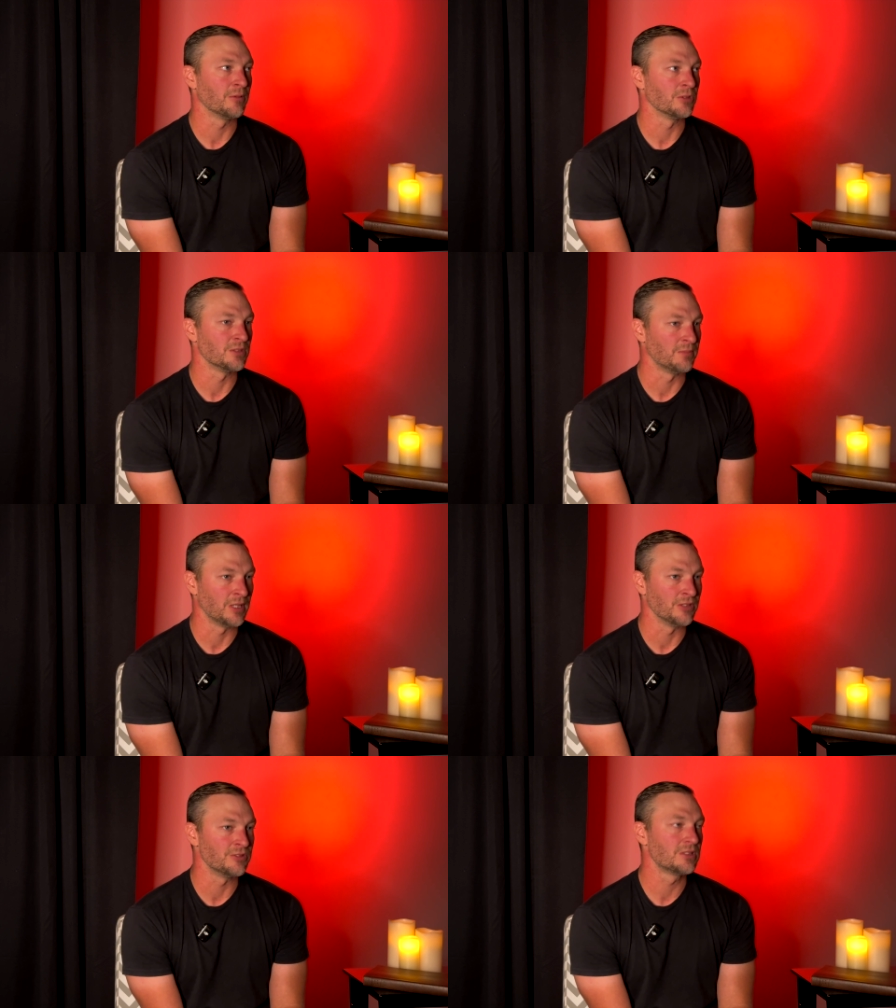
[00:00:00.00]
that was the
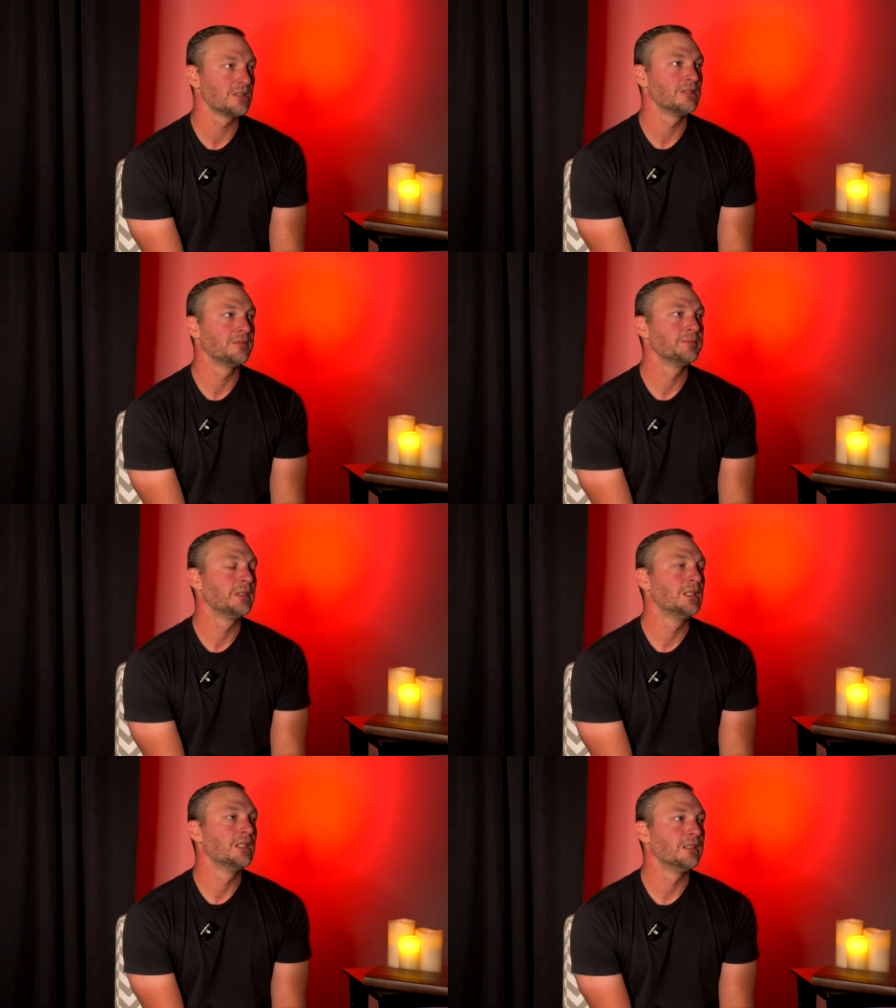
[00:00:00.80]
most
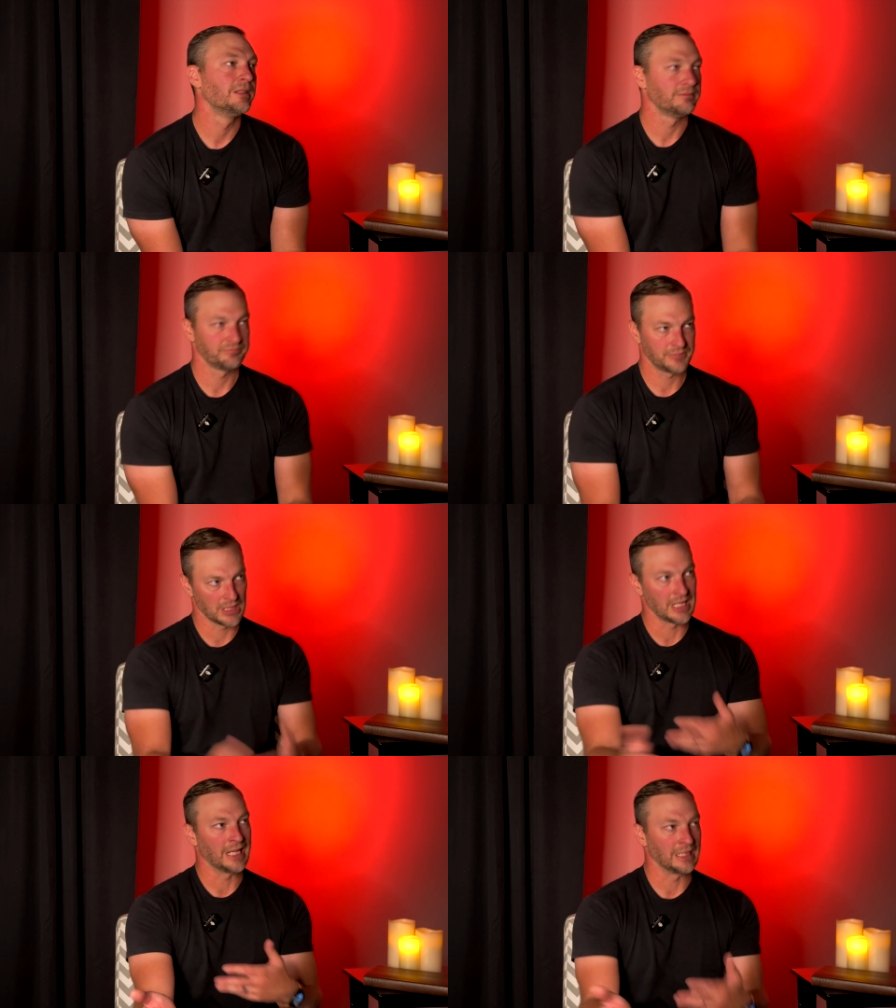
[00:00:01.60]
to
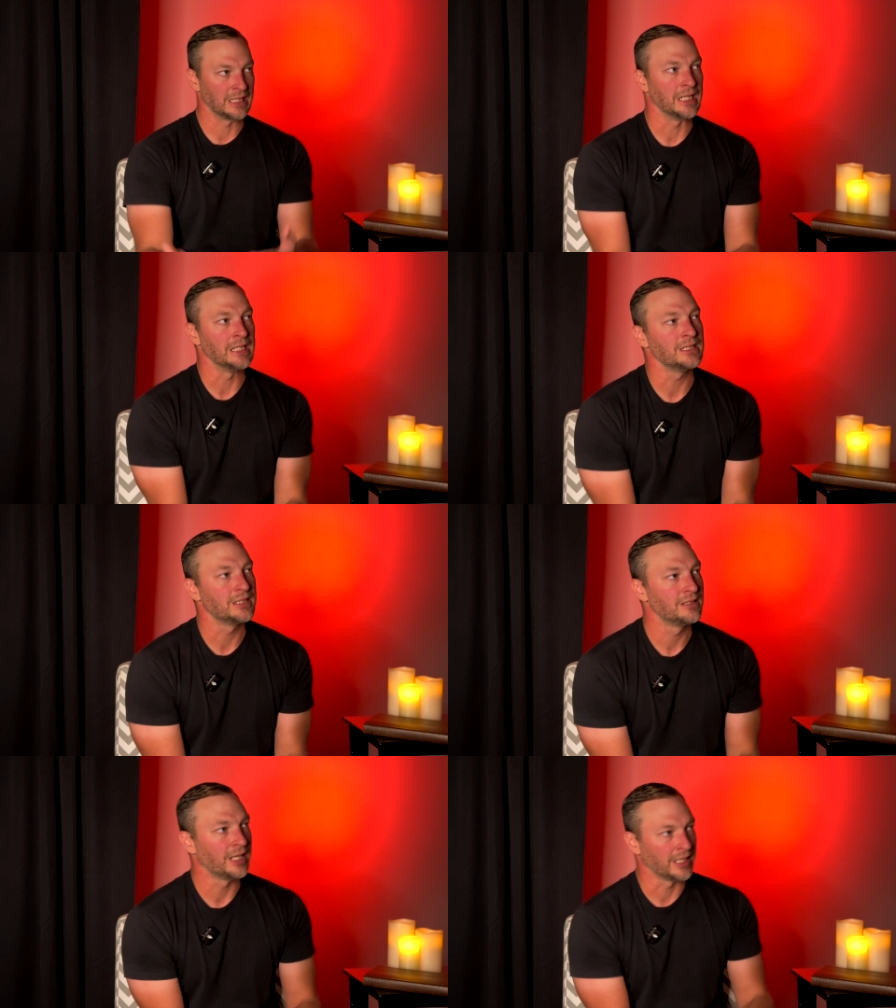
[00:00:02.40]
that date,
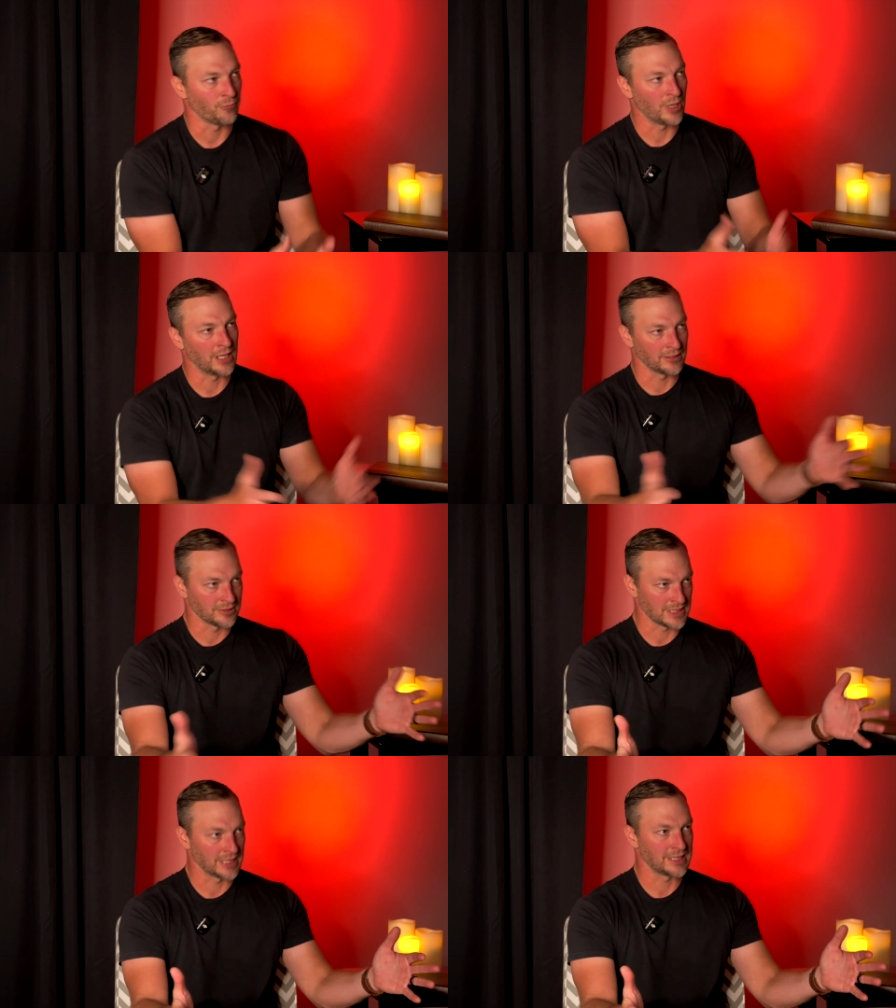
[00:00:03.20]
and while I
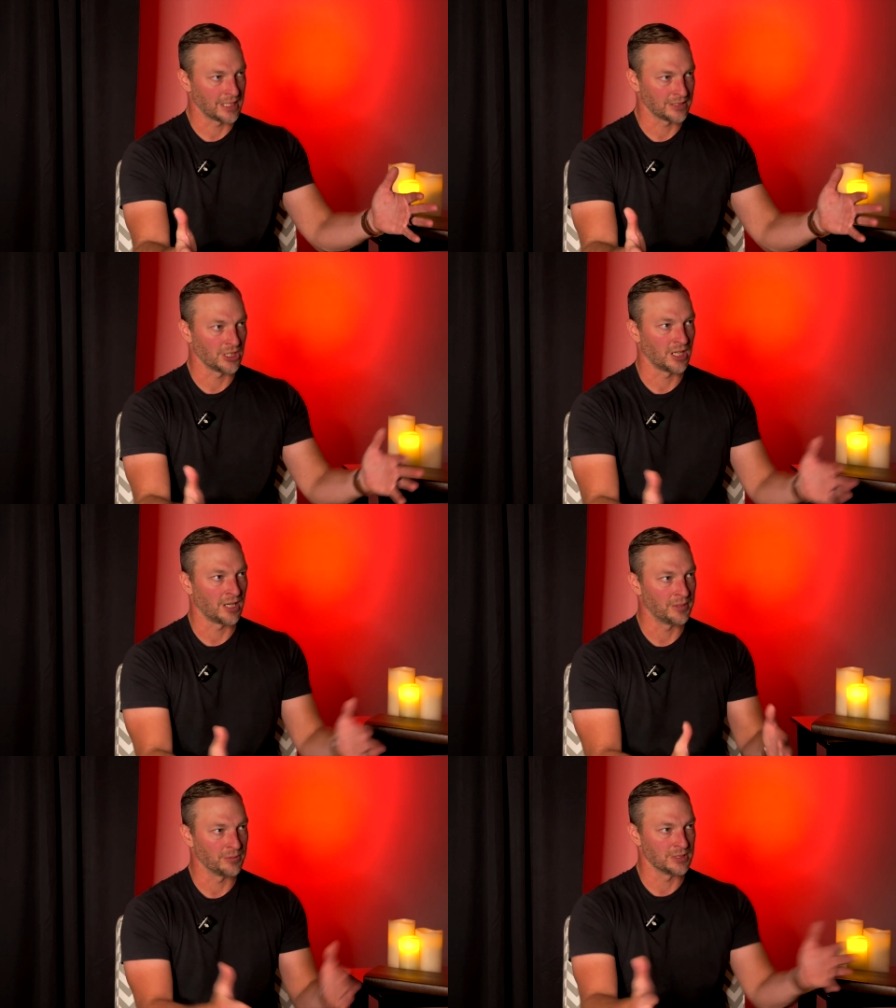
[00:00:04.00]
was at that
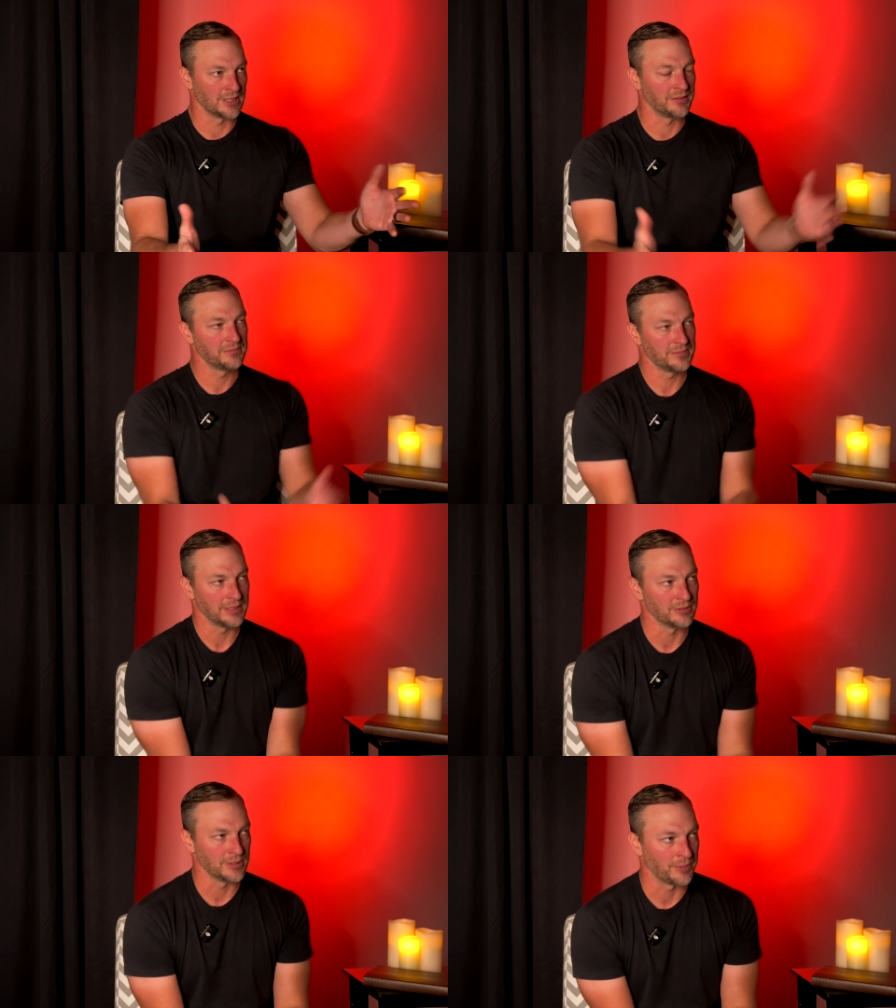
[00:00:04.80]
job, it was
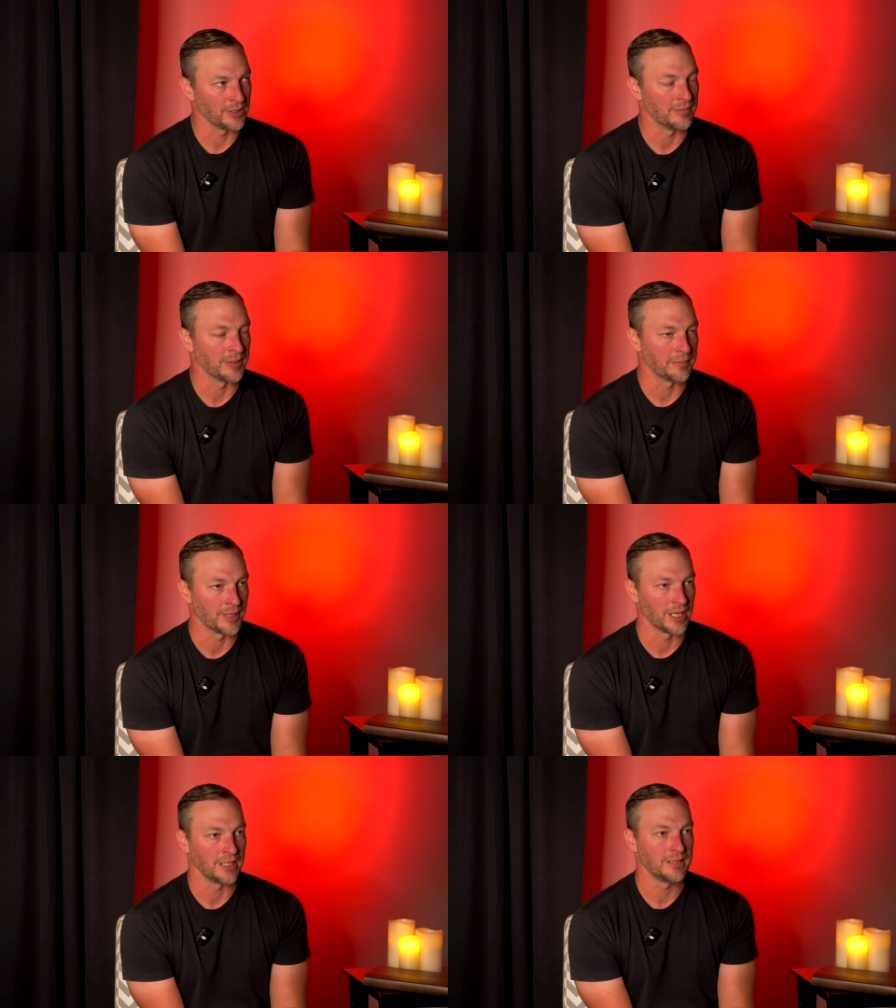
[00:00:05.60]
a pretty big
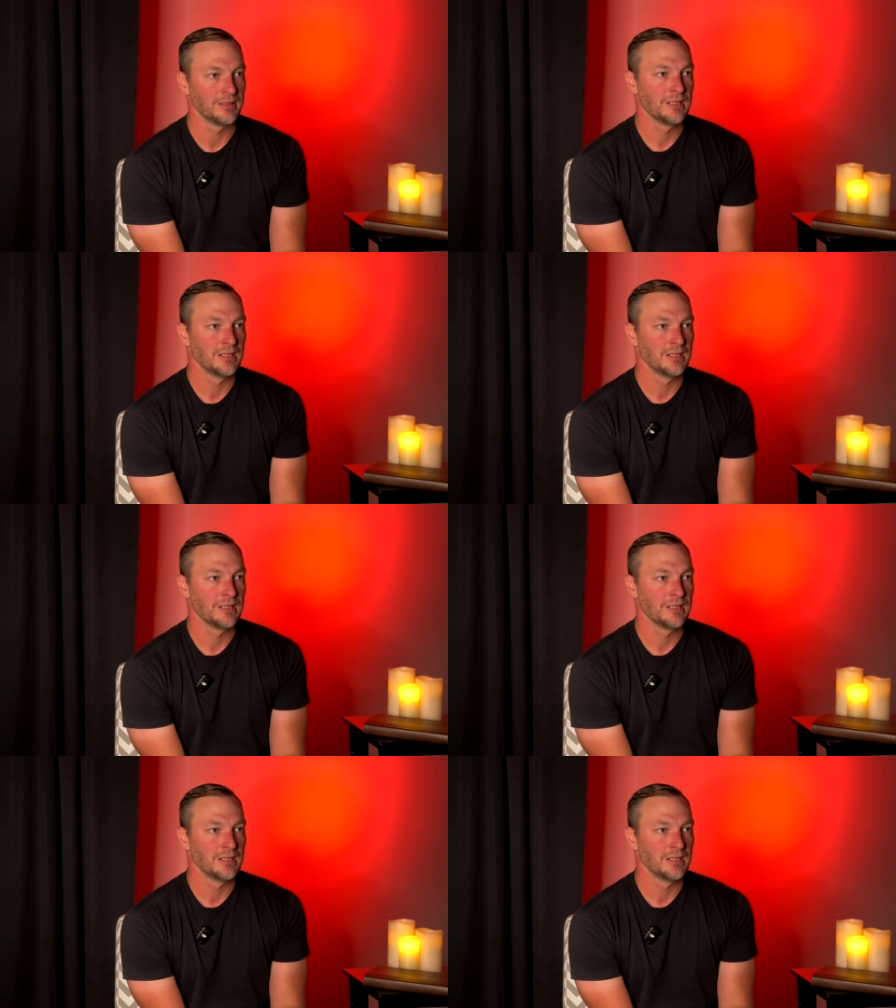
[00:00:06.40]
pay.